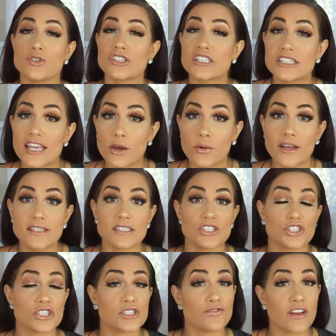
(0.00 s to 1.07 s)
just liquids
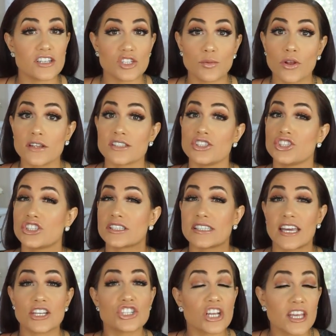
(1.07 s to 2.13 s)
and just vegetables and just
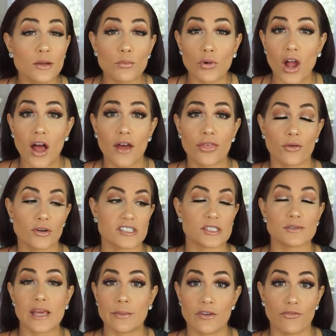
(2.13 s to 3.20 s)
like chicken broth or
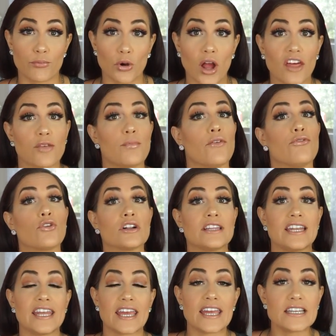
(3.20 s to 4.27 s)
some type of broth before
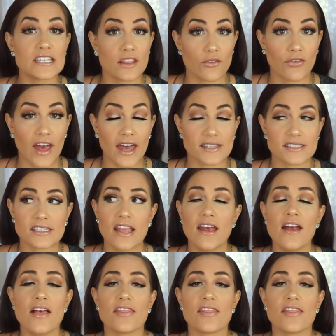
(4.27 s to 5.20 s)
leading into the fast.